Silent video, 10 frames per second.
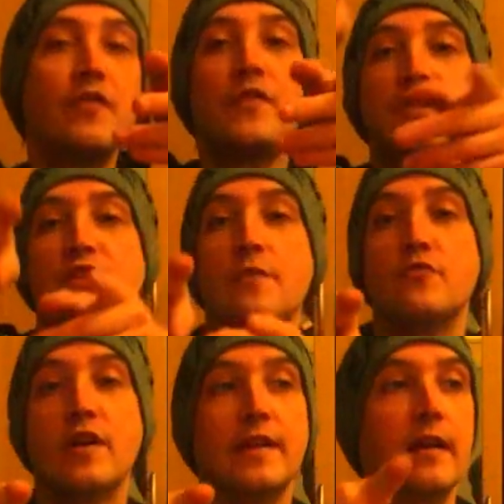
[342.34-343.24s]
my first
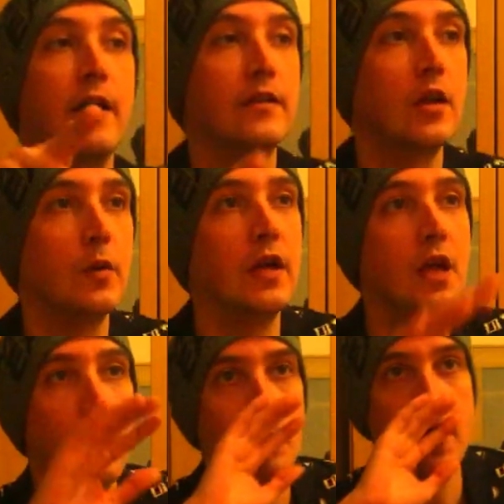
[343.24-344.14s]
time grinding, I know it.
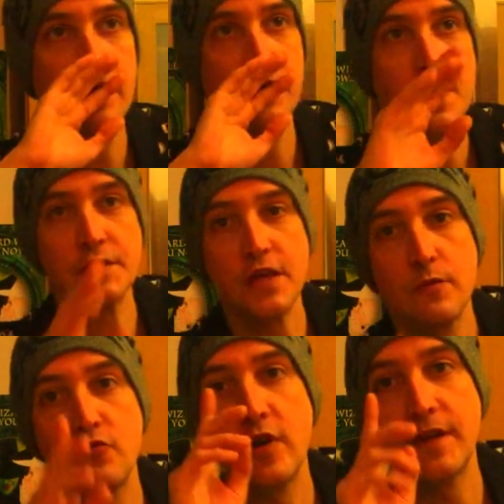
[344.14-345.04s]
My first
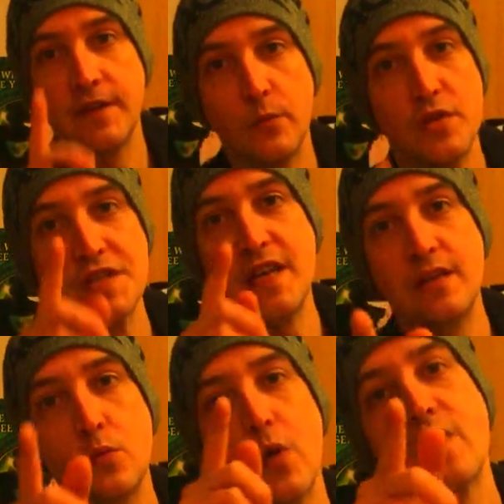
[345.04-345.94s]
time grinding was
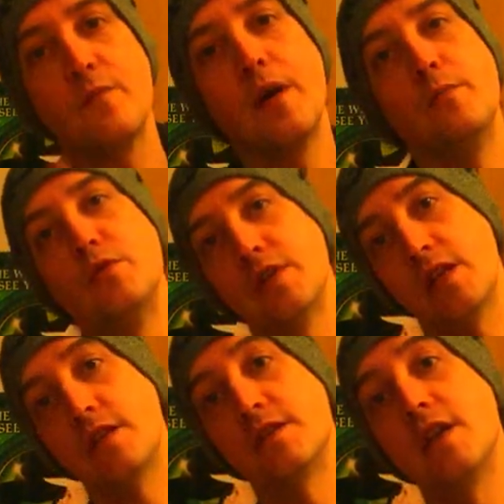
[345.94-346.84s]
in one of my
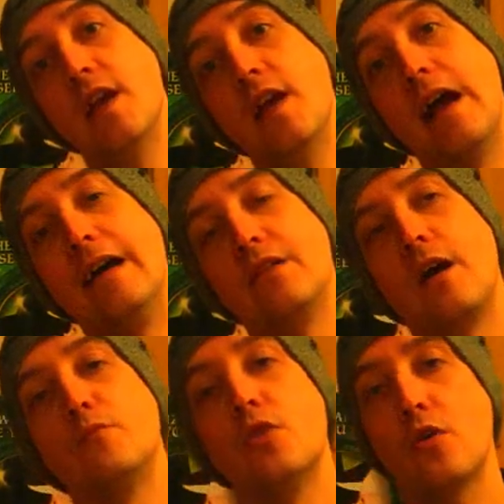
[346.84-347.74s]
musical.lies, and
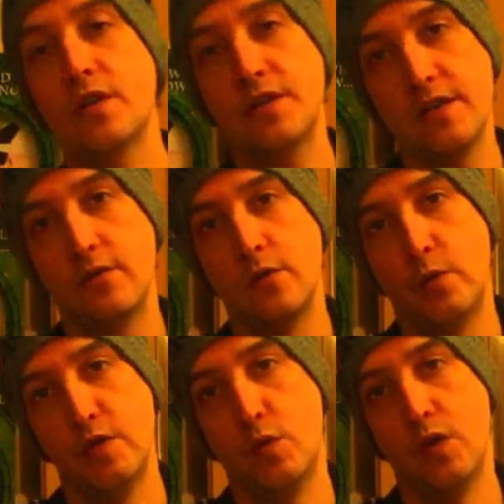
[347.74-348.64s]
I'm not gonna tell
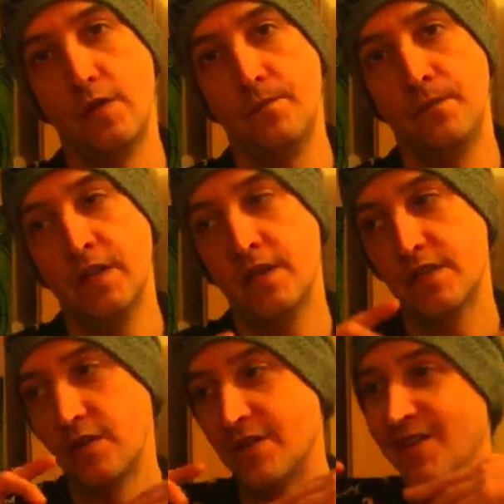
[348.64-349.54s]
you which one,
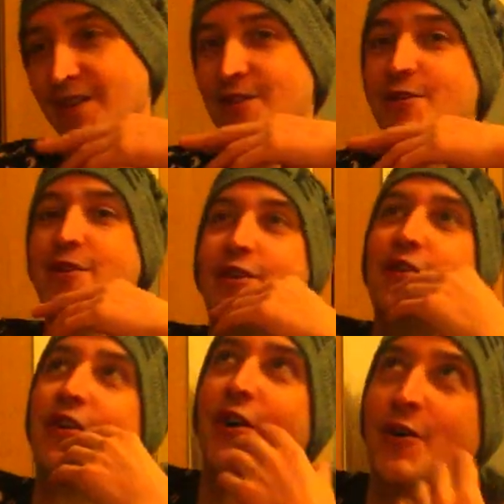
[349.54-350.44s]
so you
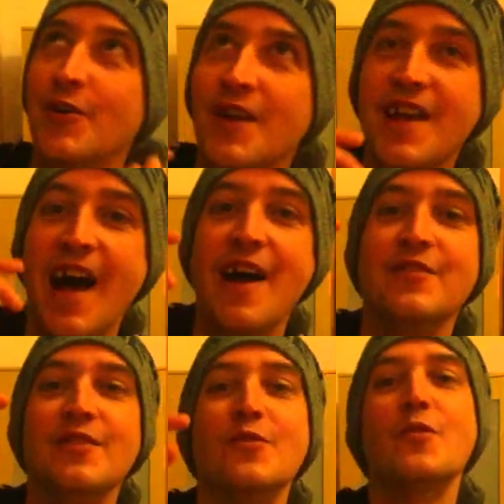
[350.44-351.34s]
can go
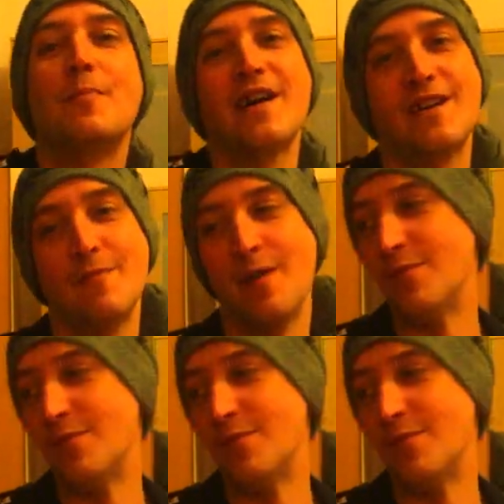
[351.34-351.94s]
and look back at